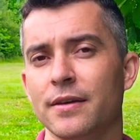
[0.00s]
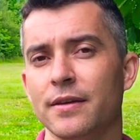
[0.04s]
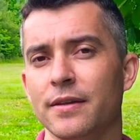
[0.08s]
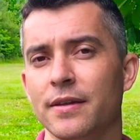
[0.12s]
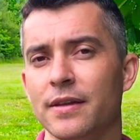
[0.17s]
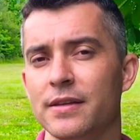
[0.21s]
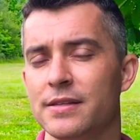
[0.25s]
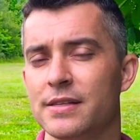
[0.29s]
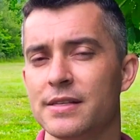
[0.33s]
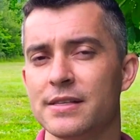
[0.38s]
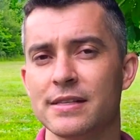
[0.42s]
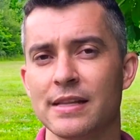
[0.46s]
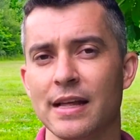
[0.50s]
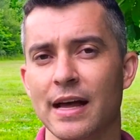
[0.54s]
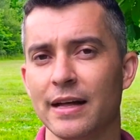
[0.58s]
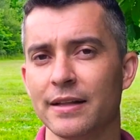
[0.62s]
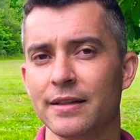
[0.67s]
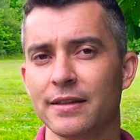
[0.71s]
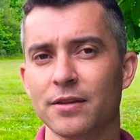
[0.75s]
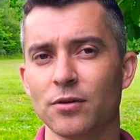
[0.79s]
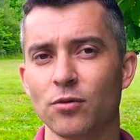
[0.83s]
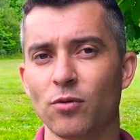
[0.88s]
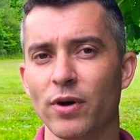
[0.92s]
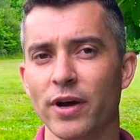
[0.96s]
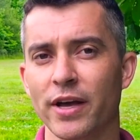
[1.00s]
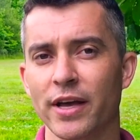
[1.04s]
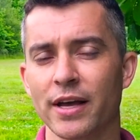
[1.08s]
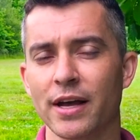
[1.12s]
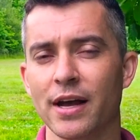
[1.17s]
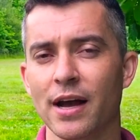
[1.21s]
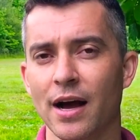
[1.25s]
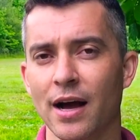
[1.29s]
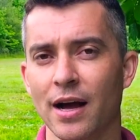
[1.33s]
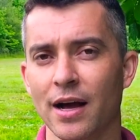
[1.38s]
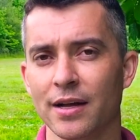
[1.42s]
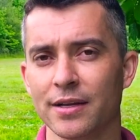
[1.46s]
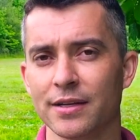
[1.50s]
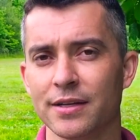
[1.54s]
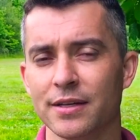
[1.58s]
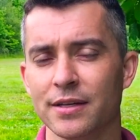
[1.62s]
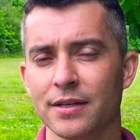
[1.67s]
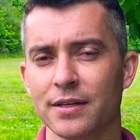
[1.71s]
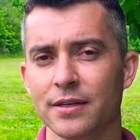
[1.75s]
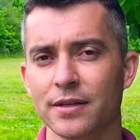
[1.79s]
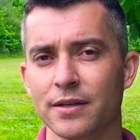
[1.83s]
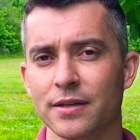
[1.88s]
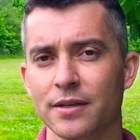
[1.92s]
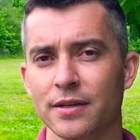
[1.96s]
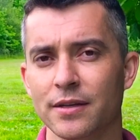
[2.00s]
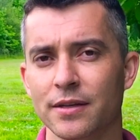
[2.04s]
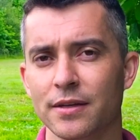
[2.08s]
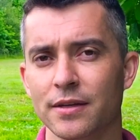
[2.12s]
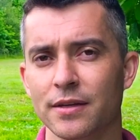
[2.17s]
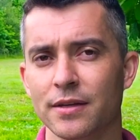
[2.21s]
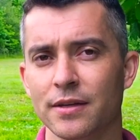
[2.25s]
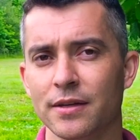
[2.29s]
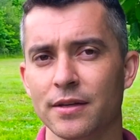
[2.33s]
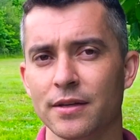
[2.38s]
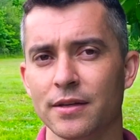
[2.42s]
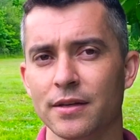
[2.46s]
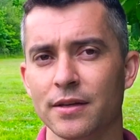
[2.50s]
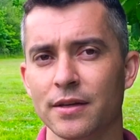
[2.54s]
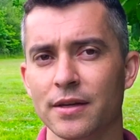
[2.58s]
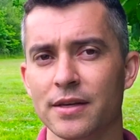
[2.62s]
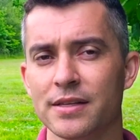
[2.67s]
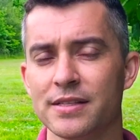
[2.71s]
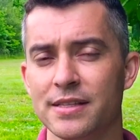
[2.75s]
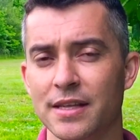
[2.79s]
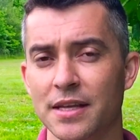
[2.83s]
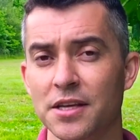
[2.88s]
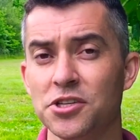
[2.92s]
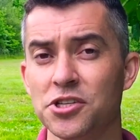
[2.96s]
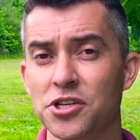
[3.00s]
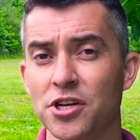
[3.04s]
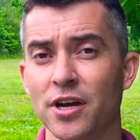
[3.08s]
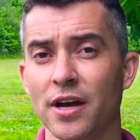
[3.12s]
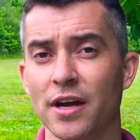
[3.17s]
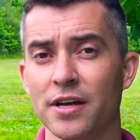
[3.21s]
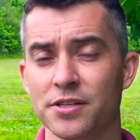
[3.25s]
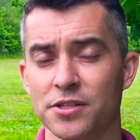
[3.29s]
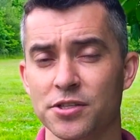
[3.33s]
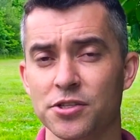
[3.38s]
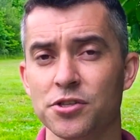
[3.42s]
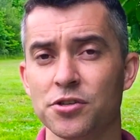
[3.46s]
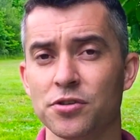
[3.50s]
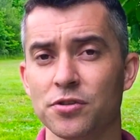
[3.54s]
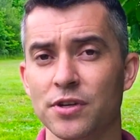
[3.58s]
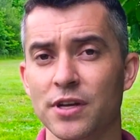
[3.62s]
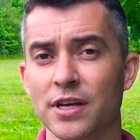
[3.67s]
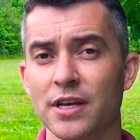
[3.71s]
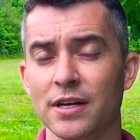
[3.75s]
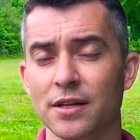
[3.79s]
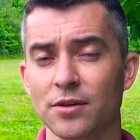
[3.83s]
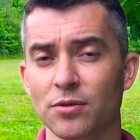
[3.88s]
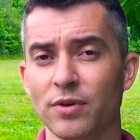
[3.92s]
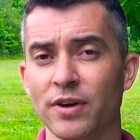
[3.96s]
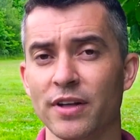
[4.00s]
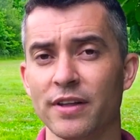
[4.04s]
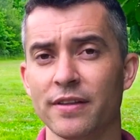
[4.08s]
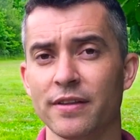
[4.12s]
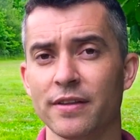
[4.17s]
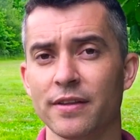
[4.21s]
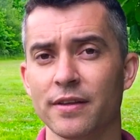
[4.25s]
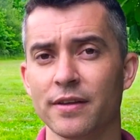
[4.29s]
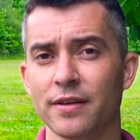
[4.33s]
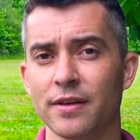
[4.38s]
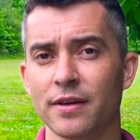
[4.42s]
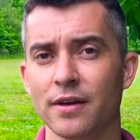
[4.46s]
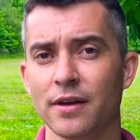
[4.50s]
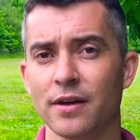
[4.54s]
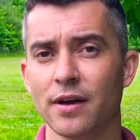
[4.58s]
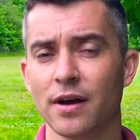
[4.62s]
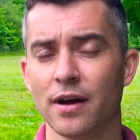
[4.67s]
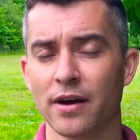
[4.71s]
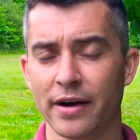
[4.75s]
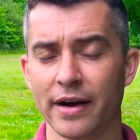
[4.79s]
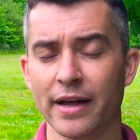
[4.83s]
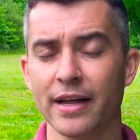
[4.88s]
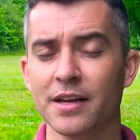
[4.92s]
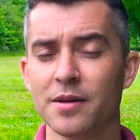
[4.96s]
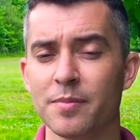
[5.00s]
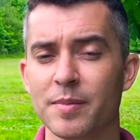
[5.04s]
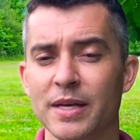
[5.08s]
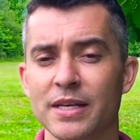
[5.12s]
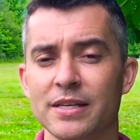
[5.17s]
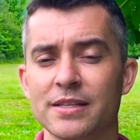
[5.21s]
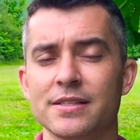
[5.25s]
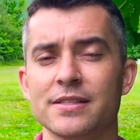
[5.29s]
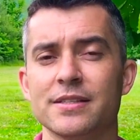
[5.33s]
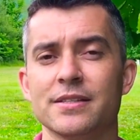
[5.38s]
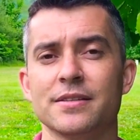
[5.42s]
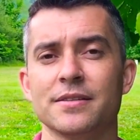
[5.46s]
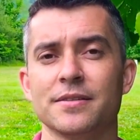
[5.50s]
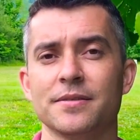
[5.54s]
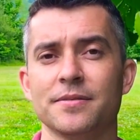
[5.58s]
This is not the way God is teaching us to deal with our enemies.